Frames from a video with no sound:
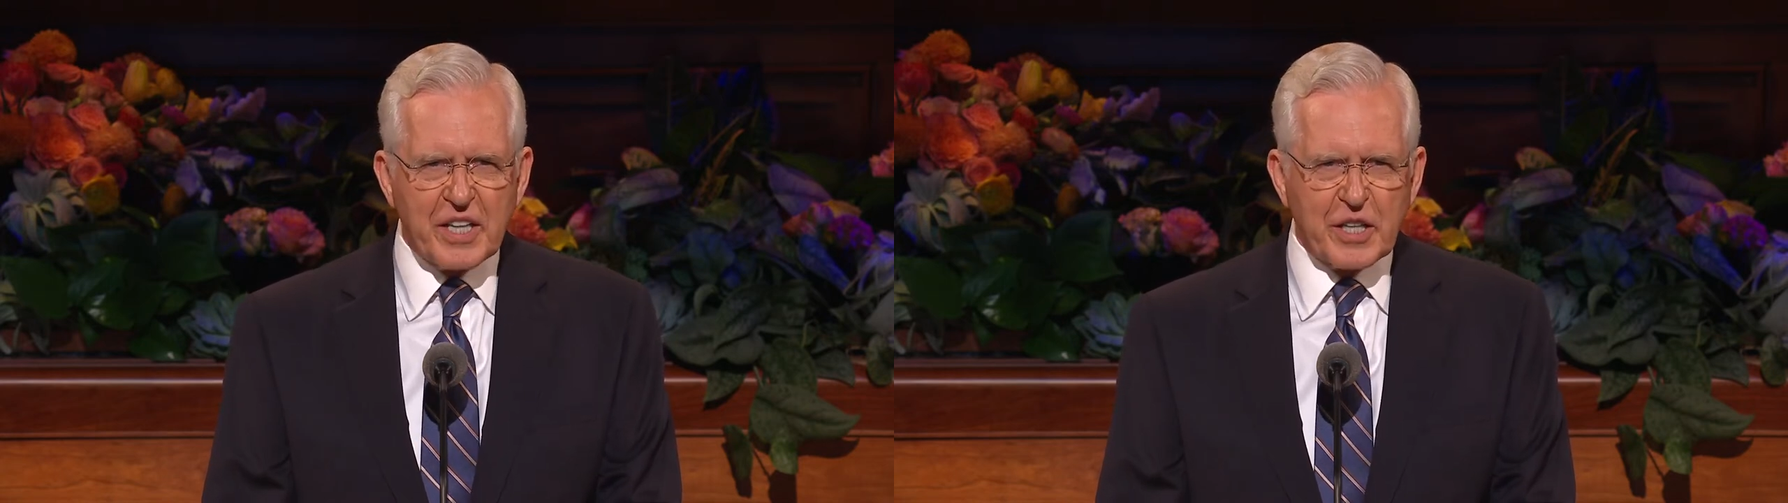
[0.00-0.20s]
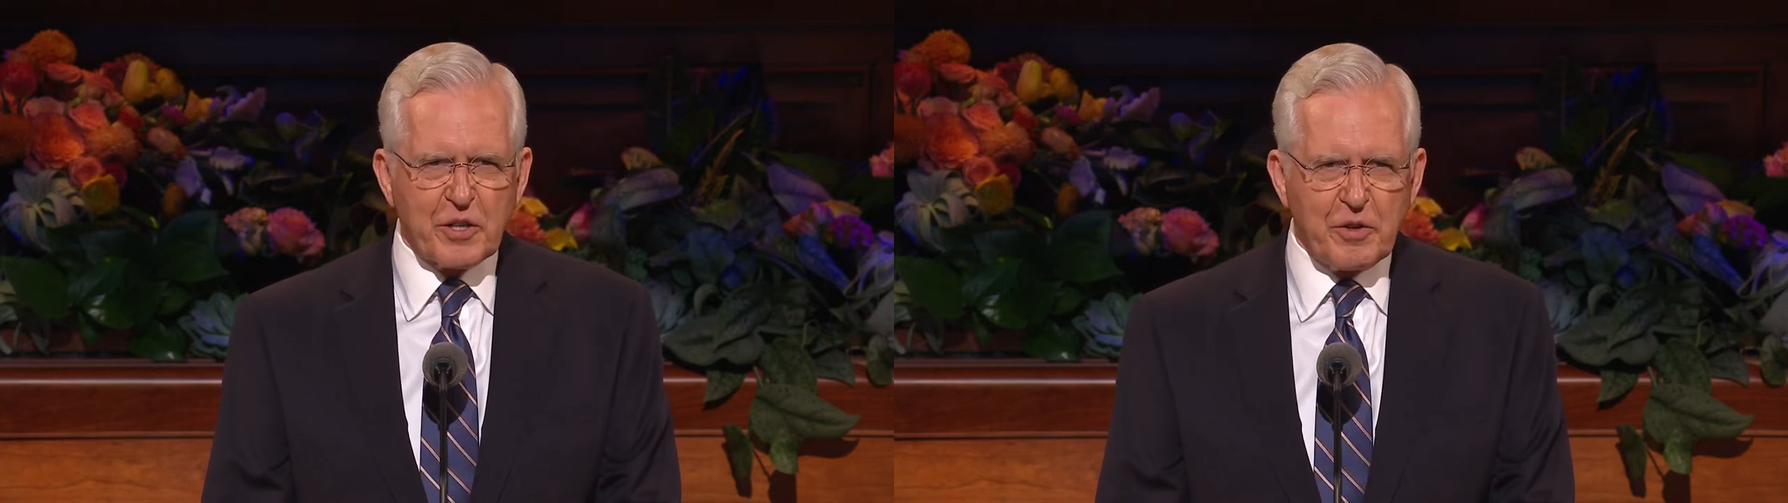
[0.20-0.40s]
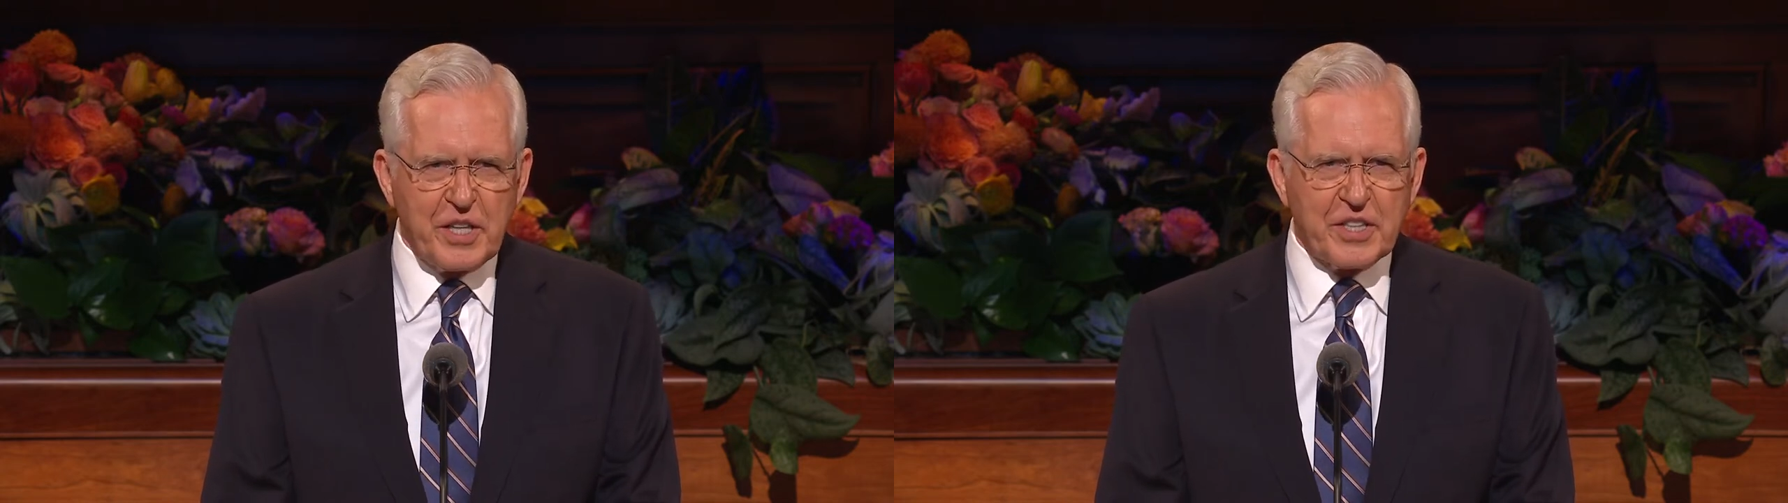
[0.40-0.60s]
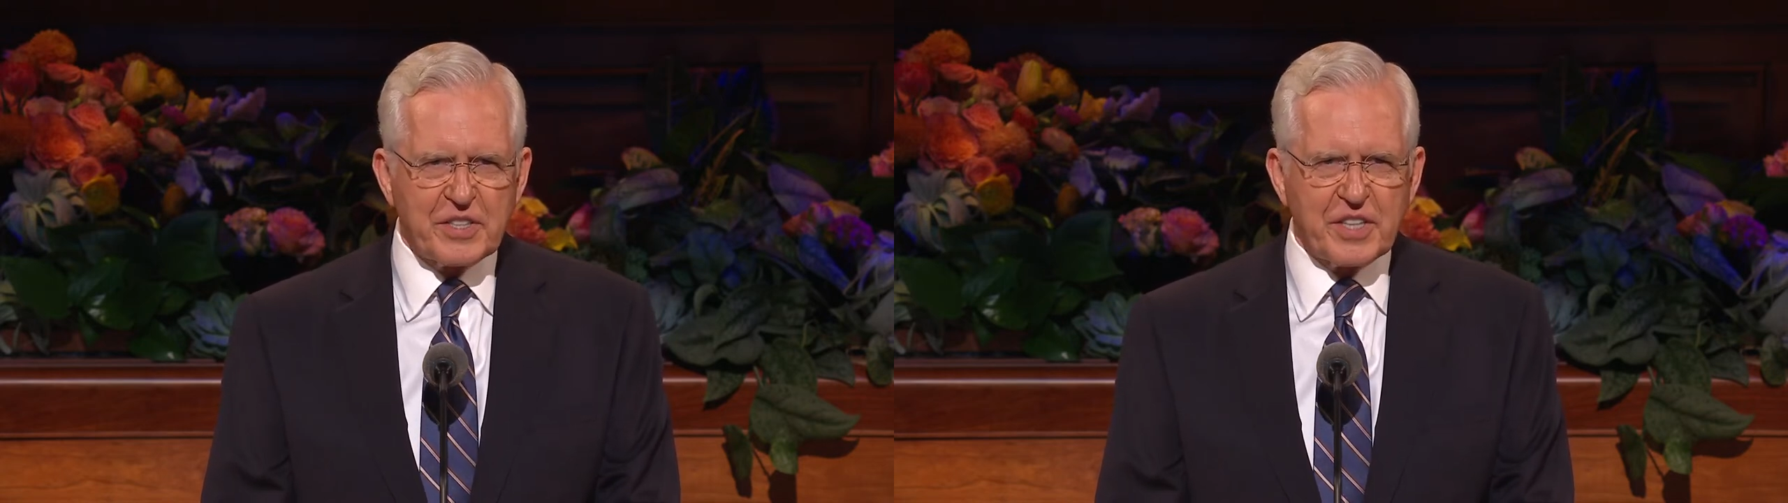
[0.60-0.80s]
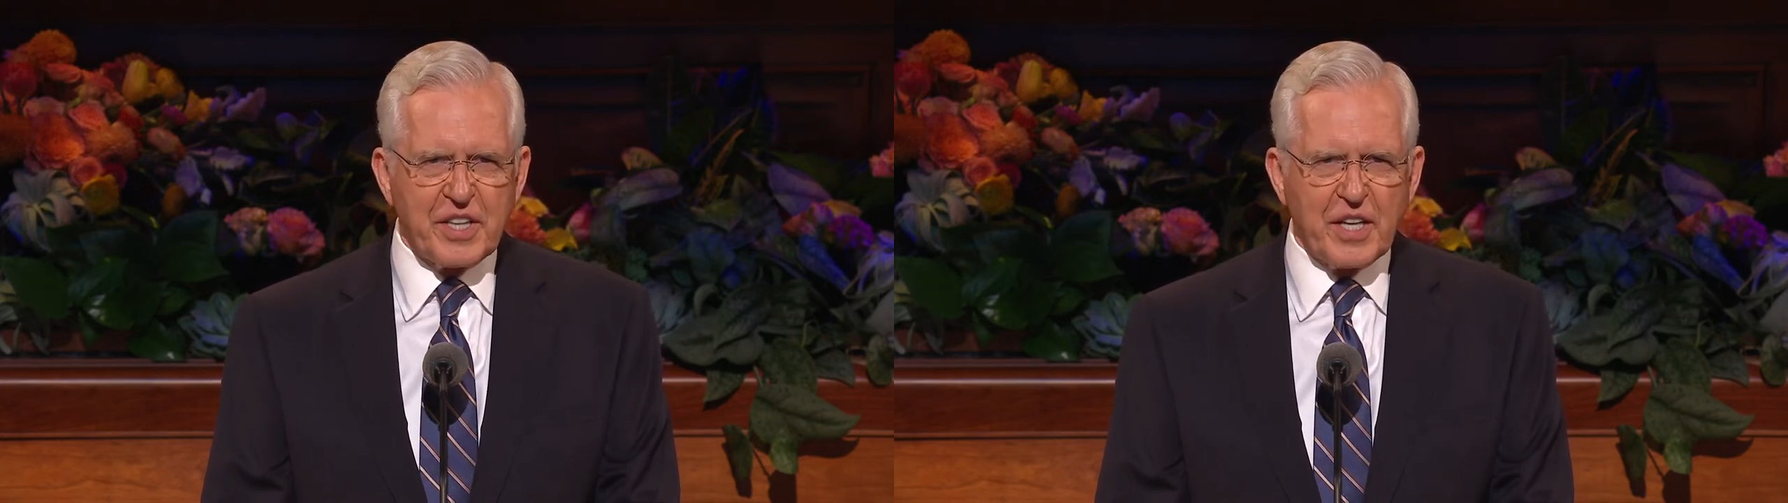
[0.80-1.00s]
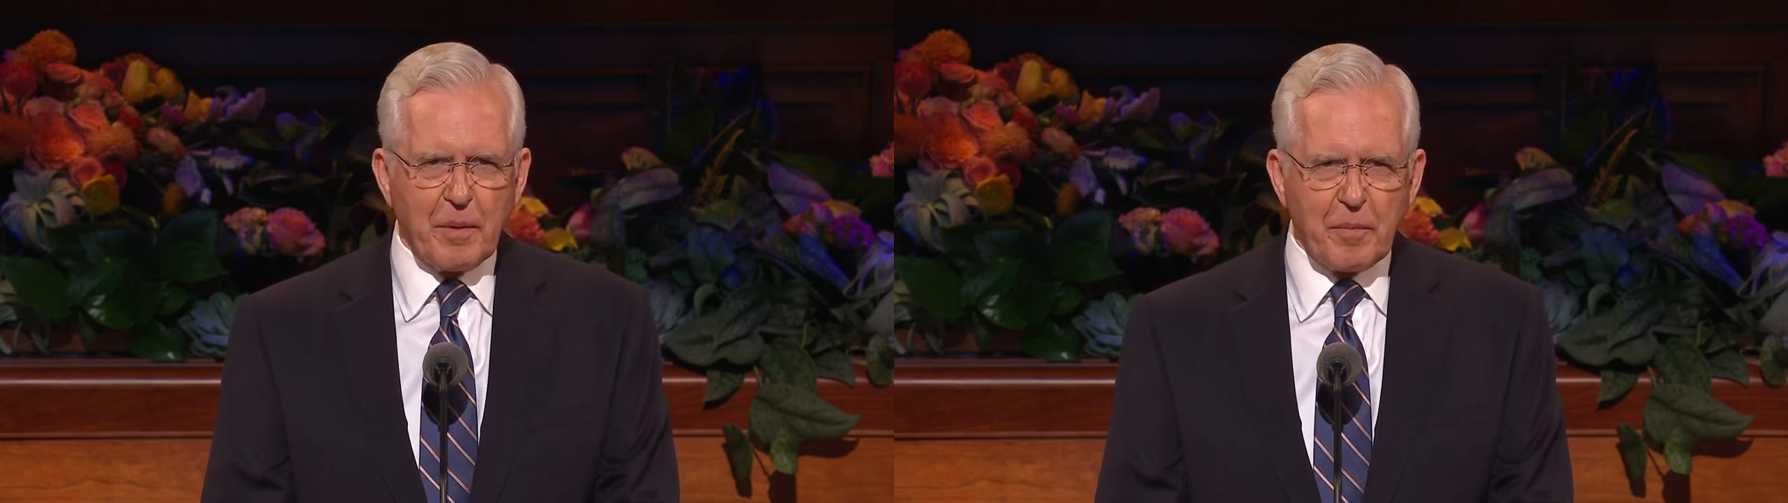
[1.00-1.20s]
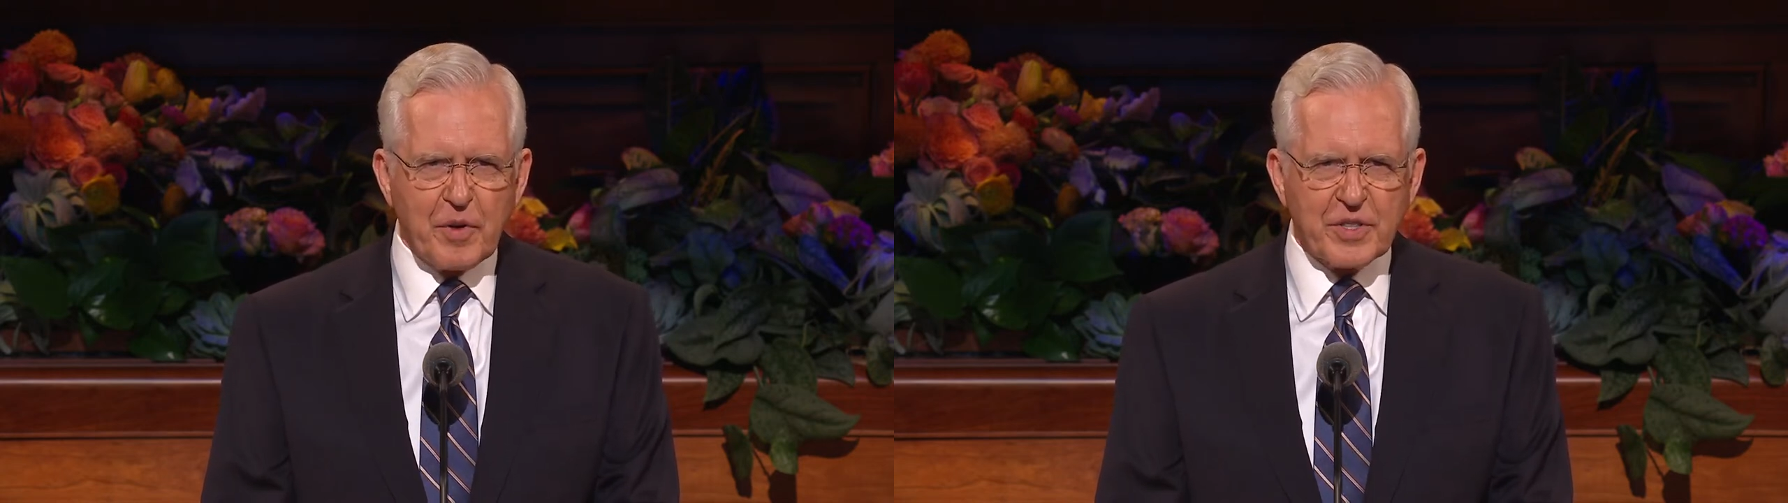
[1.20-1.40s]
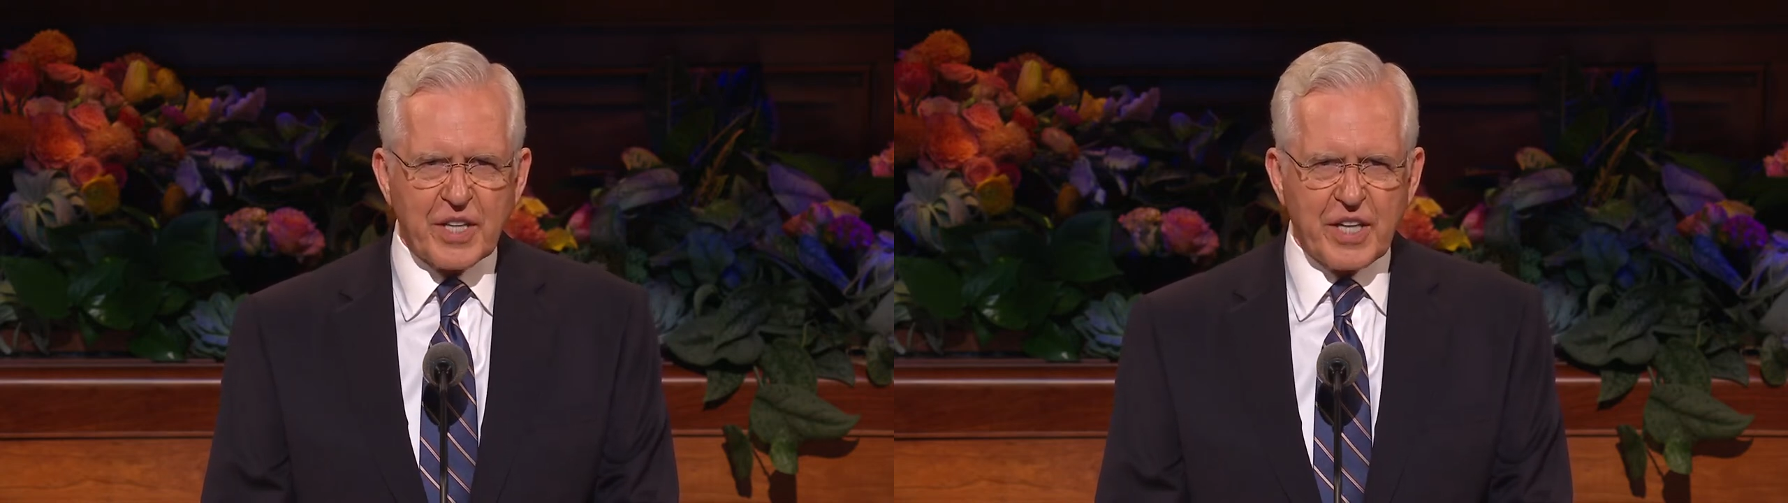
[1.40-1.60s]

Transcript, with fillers: increased in numbers